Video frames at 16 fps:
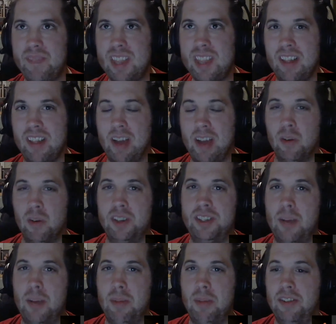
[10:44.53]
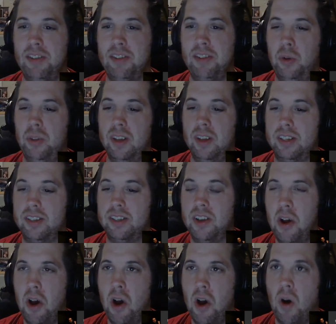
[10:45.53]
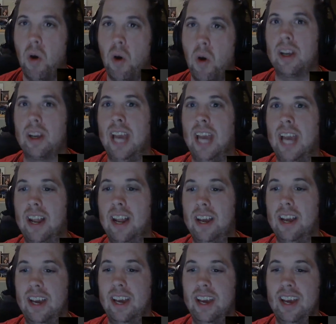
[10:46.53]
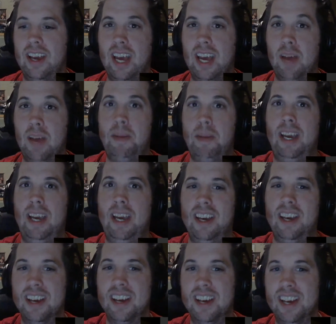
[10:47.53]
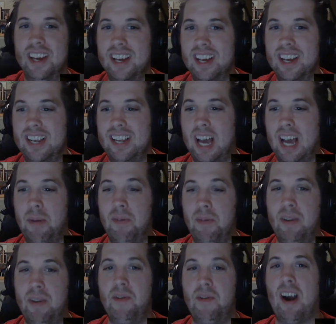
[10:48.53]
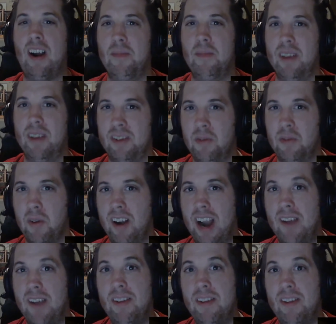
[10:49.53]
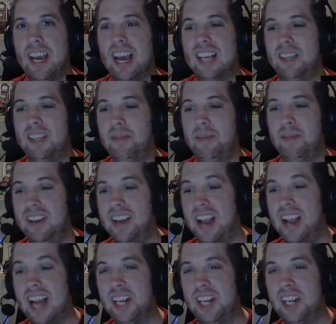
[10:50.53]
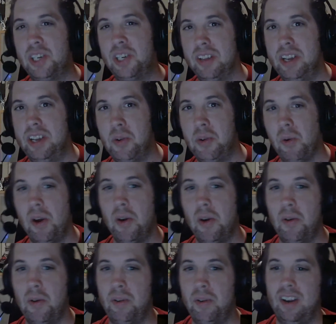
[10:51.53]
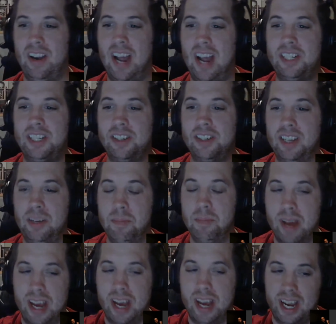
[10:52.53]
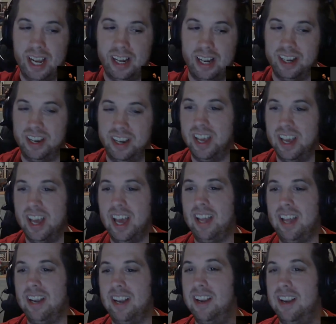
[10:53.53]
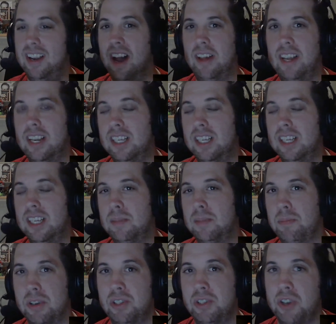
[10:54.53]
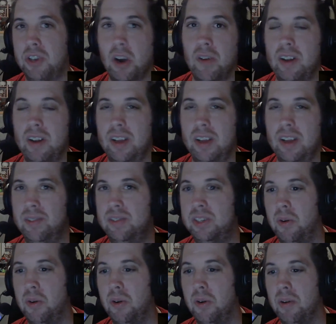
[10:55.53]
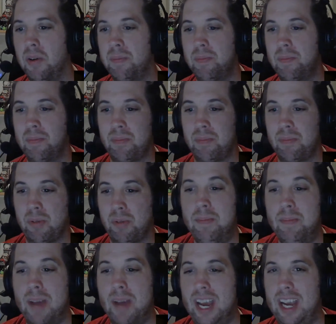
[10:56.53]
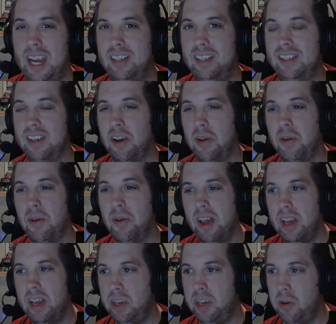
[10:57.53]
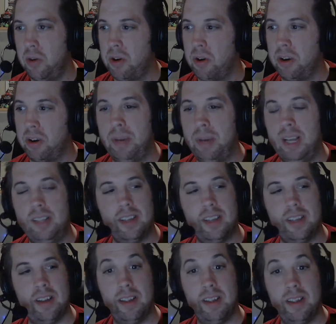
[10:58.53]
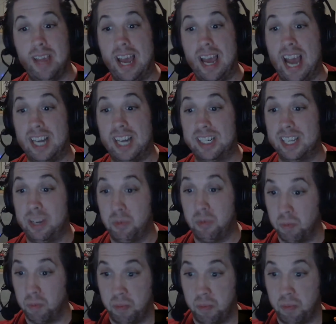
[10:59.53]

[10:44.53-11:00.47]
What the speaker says: like we're stepping into this organic, hippie type of environment where everything has to be naturally grown and naturally made and nothing is preservatives or pre-made. So you order your pizza, they actually